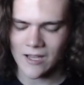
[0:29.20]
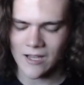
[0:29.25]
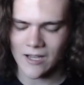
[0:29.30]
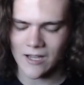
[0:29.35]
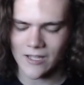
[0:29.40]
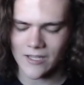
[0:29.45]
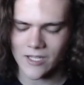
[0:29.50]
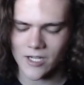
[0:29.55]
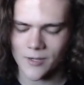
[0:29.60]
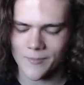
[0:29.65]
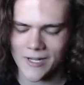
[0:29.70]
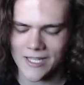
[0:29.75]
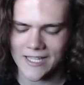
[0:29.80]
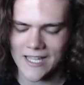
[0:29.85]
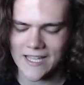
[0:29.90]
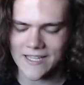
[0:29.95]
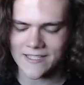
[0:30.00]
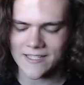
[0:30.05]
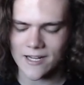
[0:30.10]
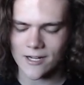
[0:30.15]
you know, my
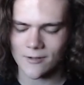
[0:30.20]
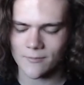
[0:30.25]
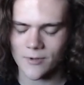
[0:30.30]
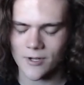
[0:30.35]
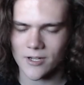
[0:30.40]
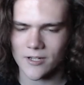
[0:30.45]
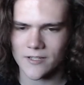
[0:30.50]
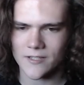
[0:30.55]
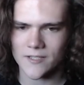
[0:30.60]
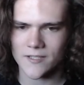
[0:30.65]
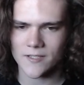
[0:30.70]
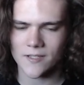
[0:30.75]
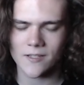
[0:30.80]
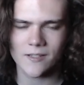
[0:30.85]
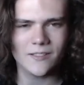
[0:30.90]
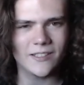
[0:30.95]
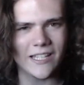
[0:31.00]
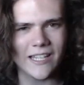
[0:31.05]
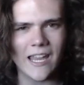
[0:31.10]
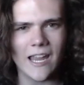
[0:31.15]
last AirPod,
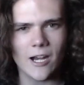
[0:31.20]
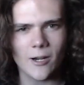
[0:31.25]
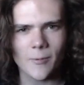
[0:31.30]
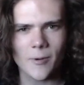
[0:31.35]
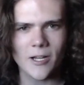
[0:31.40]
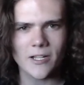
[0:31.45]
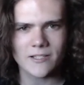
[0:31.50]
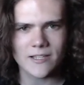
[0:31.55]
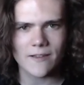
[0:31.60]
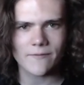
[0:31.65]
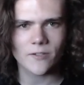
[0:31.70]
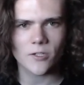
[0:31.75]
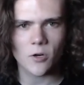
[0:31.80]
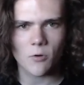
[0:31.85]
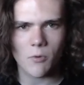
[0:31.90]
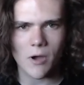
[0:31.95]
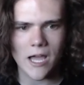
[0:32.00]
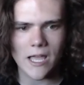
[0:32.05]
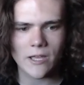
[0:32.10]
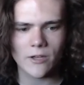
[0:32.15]
like AirPods after a
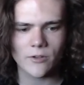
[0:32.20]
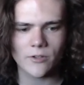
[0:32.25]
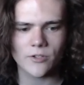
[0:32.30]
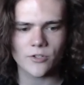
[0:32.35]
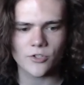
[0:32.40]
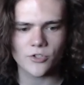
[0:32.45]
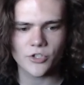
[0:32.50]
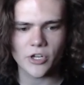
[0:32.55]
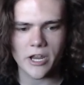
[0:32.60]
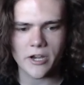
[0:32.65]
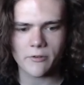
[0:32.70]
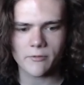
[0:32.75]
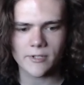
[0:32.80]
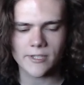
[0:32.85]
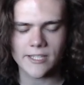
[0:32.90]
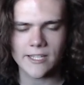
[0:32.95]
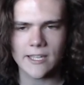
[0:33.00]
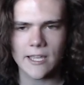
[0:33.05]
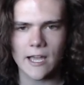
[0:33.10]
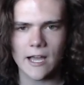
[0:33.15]
while,
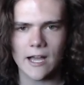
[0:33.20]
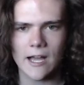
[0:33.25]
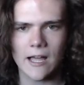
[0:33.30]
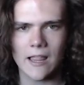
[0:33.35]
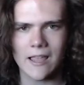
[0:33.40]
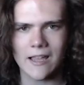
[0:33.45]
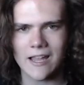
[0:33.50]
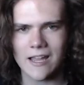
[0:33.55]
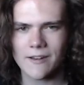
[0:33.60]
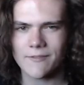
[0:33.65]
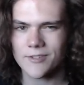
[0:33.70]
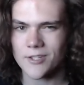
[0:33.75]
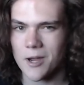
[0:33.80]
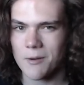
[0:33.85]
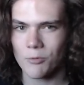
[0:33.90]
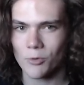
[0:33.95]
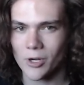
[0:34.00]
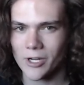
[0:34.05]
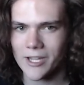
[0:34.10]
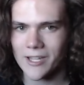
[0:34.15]
generally they kind of
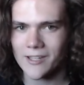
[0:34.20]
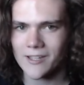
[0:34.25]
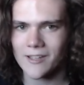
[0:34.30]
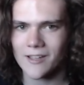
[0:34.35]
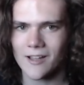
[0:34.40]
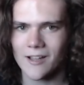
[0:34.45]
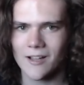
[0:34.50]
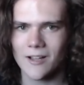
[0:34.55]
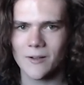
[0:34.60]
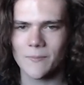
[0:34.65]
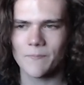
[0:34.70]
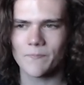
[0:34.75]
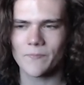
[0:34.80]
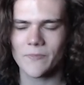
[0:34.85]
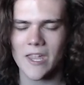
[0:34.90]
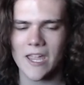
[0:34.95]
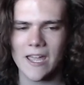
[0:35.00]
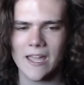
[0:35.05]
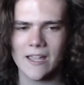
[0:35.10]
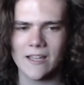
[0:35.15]
stop working.
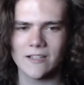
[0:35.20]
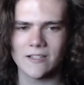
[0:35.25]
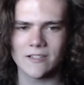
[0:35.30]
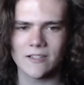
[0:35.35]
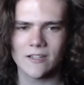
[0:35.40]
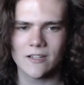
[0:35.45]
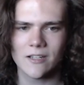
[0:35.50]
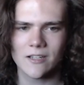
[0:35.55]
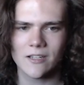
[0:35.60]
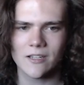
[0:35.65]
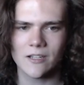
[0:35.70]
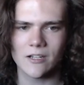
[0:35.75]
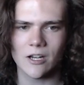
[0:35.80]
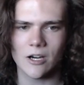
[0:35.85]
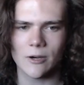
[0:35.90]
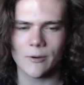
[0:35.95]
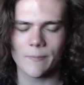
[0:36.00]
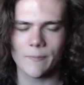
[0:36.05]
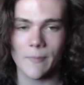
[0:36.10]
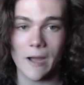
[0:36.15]
And you
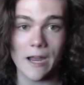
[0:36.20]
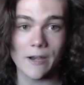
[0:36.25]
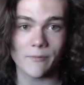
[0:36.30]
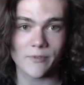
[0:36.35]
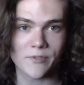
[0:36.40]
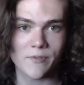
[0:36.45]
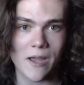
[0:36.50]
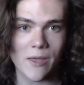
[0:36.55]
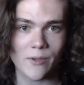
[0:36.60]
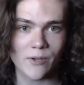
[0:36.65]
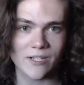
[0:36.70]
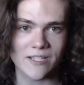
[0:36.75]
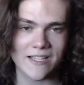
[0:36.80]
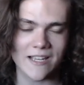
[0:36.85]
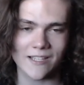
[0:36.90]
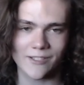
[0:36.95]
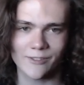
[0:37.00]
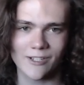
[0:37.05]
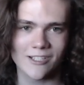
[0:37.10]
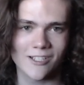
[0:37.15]
know, mine was rather
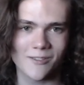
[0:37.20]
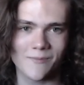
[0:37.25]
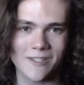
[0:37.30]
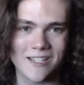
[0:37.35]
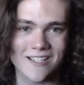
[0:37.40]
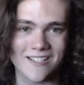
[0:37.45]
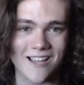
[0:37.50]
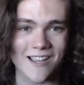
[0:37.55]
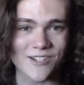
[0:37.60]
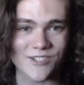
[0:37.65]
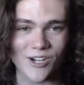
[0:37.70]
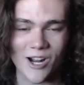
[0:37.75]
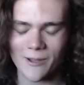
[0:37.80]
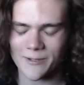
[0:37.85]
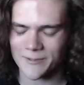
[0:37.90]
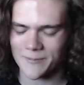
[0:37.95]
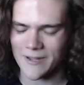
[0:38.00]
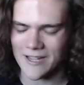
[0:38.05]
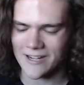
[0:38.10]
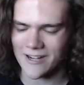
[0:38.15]
accelerated because I
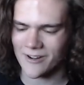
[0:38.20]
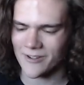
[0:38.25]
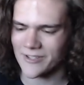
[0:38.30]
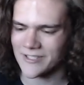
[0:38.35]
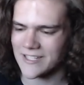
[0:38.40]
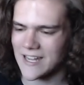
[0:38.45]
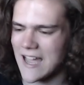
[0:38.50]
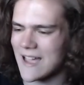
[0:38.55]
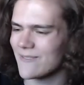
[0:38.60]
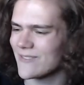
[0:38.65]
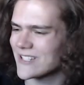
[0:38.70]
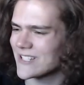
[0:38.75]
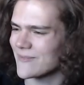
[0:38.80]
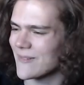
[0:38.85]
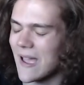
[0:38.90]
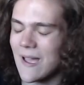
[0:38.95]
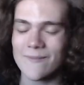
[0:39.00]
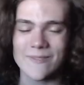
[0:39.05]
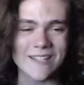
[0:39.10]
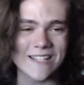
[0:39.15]
dropped mine all the time, which I'm
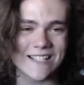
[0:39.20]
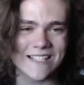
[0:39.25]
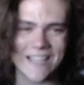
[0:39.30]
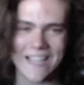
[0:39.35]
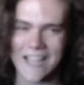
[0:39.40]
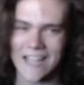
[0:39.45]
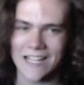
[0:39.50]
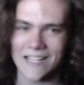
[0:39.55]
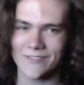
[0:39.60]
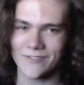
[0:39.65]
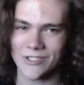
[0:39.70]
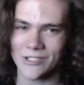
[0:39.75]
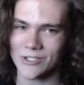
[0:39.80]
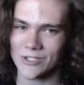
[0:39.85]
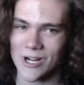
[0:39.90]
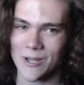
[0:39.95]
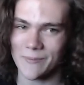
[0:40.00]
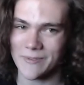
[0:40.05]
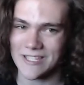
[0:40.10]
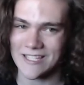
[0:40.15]
happy to say I haven't
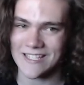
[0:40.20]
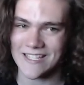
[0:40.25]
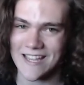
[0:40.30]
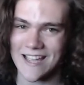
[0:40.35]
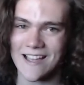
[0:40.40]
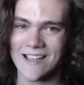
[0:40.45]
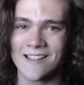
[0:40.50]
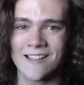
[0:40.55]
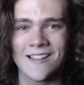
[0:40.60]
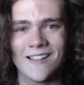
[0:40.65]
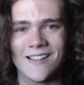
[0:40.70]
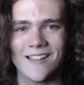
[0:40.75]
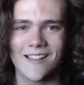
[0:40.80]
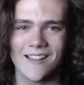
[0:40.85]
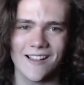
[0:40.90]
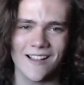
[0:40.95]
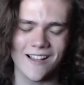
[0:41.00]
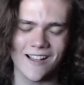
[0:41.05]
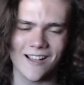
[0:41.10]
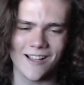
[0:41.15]
dropped these yet.
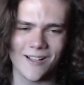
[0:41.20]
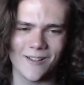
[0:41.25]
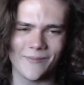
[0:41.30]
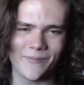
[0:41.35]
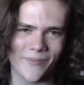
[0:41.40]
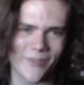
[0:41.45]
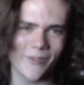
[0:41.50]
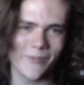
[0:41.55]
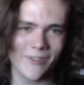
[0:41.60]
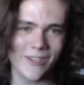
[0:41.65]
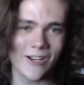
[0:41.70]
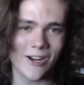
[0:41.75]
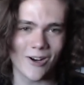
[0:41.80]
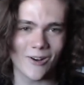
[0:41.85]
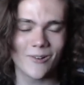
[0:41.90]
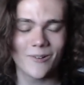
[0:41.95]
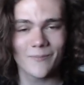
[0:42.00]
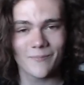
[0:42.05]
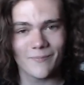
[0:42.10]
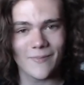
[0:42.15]
But you know,
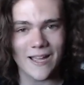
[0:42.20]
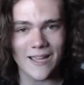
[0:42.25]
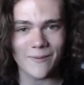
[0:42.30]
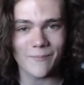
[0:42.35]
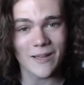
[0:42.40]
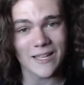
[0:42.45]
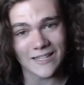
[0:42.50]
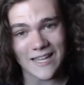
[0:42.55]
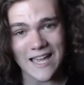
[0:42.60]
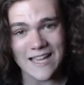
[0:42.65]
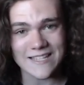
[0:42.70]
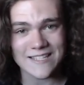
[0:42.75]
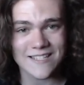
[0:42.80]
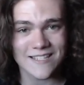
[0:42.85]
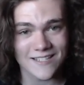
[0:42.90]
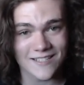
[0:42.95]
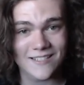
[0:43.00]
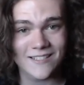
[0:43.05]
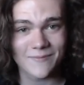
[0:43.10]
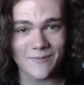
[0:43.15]
my
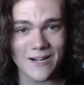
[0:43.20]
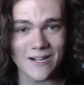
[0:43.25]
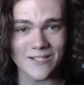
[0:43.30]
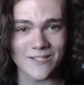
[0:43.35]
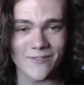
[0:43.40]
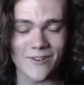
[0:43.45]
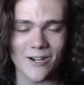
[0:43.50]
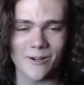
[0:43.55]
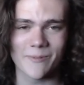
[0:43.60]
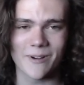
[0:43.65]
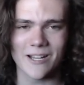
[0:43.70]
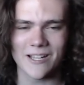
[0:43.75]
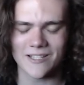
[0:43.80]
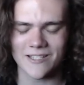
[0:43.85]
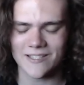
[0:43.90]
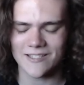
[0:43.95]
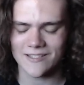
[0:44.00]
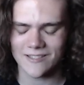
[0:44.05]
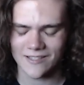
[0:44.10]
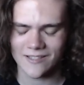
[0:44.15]
last pairs of
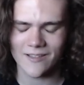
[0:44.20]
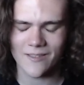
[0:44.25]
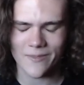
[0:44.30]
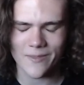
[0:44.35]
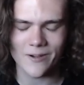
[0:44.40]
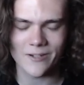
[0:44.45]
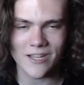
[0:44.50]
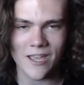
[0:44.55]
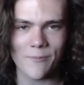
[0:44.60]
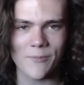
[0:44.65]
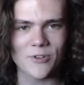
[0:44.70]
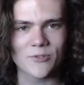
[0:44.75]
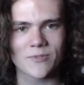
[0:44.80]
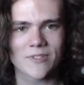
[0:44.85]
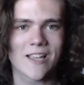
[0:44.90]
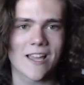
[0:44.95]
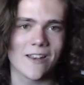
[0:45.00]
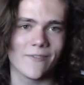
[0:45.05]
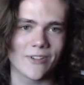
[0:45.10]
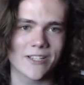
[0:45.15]
AirPods, their damage was
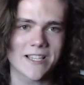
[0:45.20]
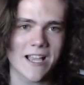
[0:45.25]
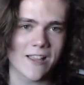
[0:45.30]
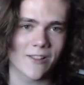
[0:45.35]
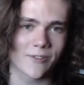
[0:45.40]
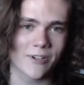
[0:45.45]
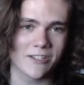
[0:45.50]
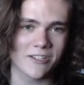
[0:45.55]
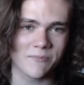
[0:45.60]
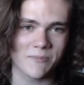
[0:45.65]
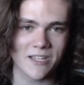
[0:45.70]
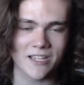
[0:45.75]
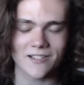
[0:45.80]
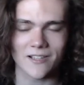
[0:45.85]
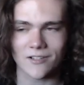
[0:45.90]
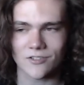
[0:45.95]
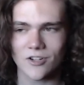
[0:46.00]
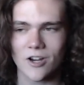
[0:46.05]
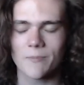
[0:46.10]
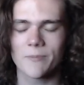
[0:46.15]
kind of accelerated because
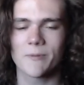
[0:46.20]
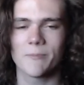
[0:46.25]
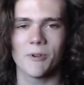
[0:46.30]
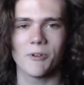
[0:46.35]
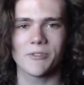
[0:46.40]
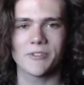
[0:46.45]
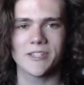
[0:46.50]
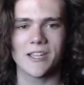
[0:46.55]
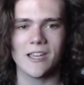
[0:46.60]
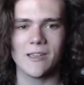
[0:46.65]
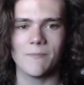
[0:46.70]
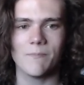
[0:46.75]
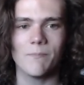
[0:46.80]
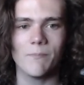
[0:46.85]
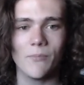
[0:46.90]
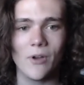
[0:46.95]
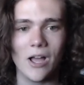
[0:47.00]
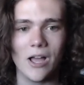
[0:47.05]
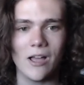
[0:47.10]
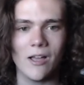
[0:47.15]
I dropped them all the time.
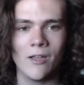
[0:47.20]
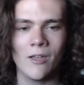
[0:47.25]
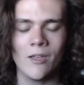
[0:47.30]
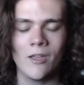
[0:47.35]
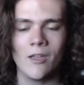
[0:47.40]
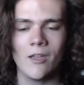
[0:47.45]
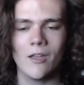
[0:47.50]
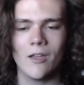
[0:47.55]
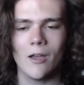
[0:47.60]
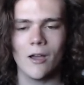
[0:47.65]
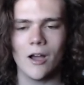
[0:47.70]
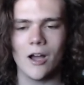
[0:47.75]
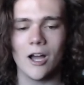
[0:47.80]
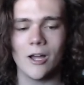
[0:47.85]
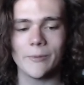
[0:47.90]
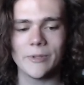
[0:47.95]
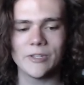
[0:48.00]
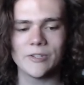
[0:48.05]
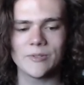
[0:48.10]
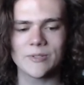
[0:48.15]
But
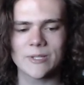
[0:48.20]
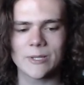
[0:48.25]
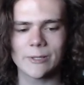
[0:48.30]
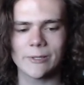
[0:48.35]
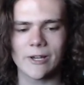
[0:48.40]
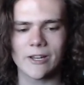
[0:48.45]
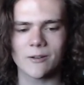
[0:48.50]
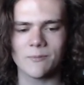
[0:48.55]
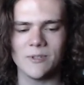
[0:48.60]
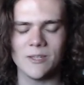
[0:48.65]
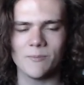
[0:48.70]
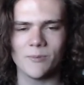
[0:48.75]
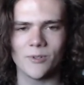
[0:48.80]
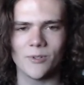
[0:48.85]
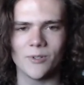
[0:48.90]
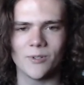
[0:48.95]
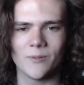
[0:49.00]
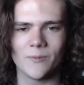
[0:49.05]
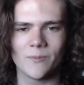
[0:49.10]
you do see a lot of people